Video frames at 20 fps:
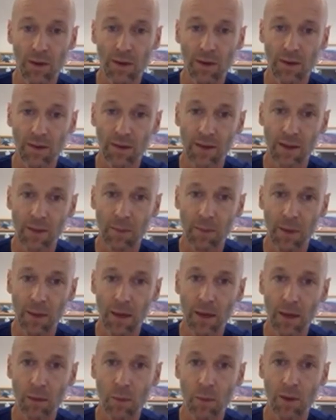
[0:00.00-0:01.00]
Type
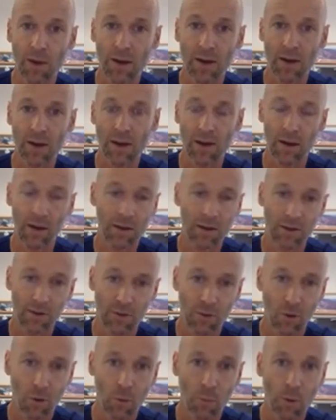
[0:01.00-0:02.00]
A, where there's
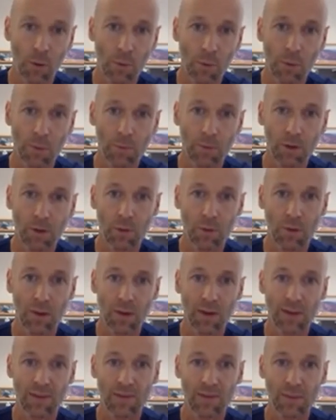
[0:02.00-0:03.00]
no problem, not with
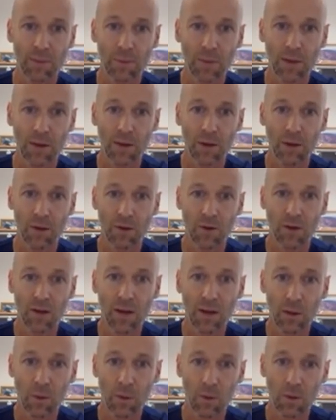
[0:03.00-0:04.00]
ICP, not
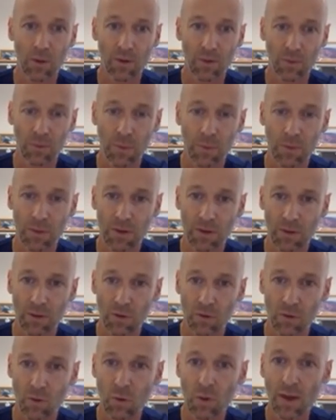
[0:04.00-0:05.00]
with
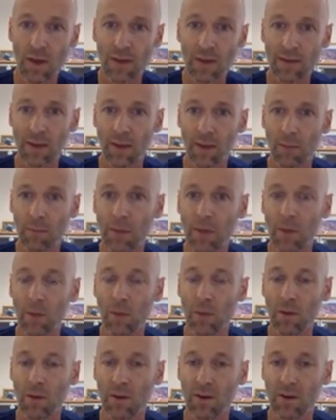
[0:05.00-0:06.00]
PBTO2. Type B,
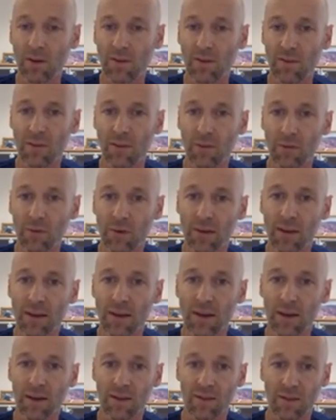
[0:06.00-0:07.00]
when there's definitely an
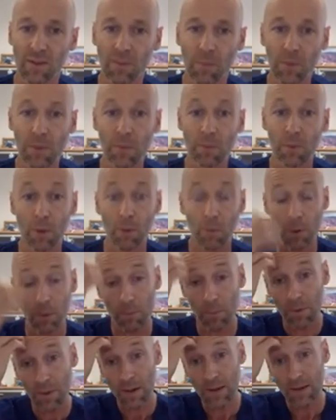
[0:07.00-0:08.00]
ICP problem.
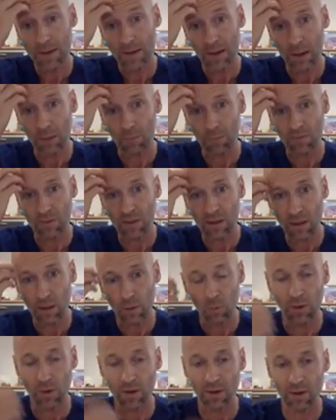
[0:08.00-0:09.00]
Type C,
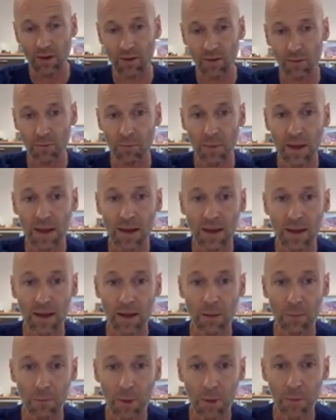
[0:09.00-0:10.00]
when there's mainly
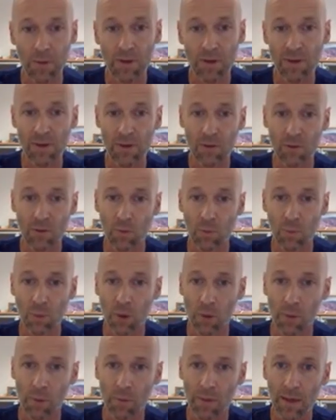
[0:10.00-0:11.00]
a PBTO2
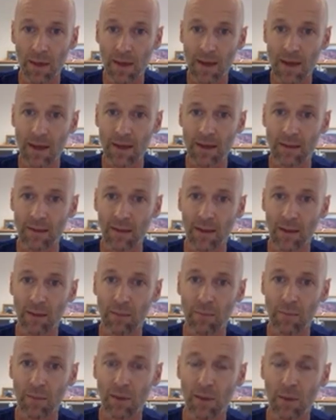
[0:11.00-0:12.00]
problem. And a type
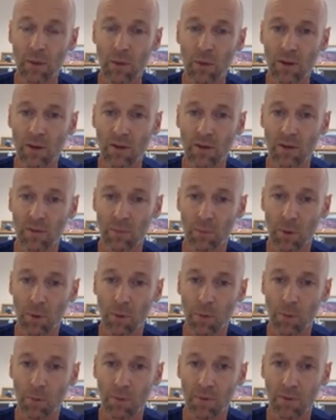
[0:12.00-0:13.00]
D, where there's
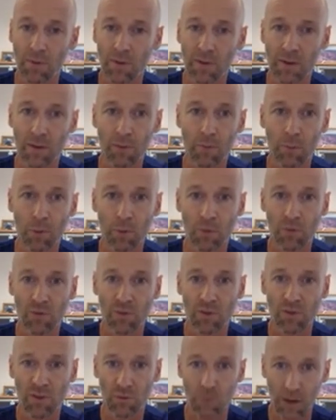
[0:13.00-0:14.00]
problems in both
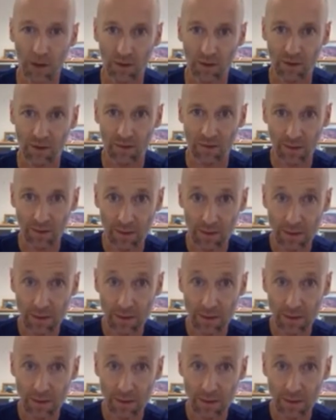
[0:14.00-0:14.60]
situations.